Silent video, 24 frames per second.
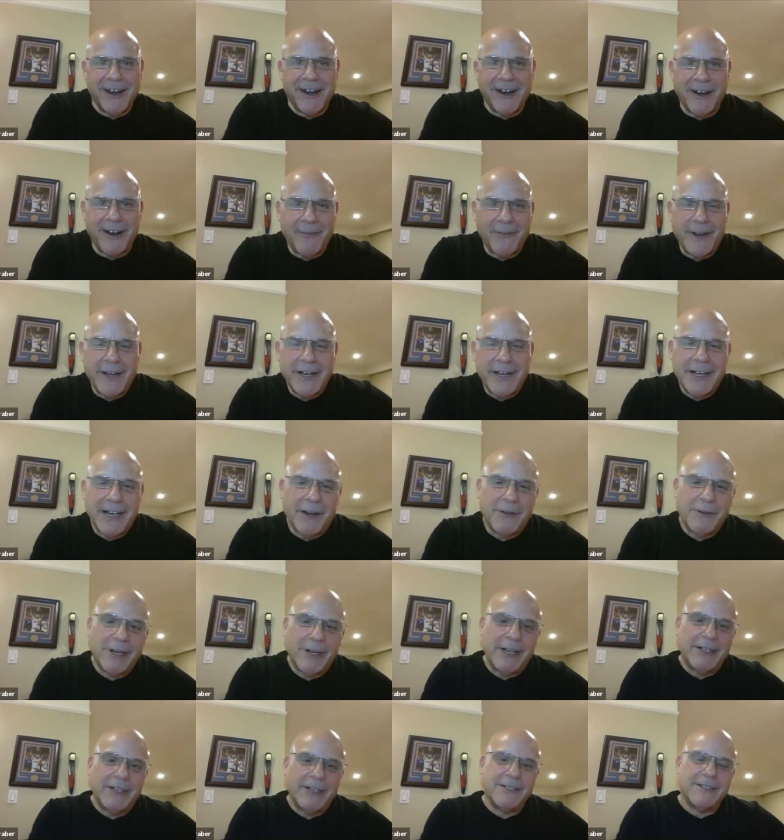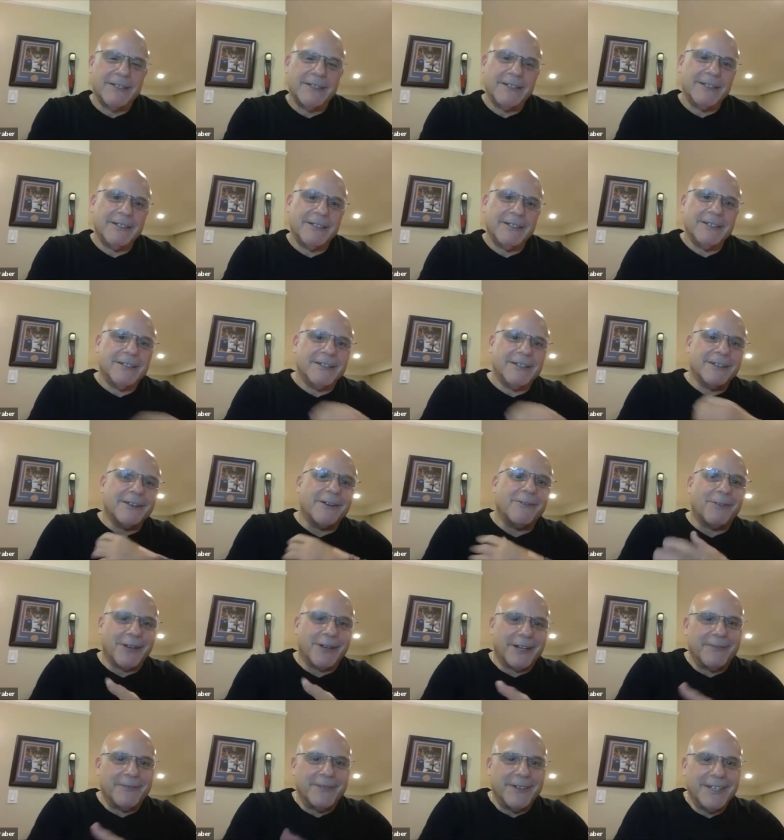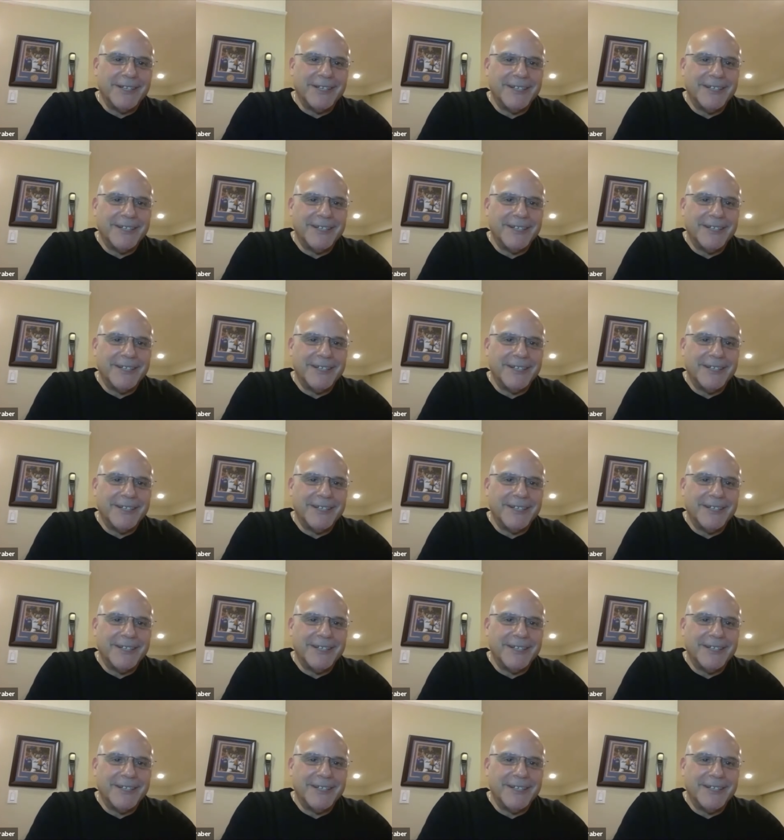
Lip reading: All right, so now, go on.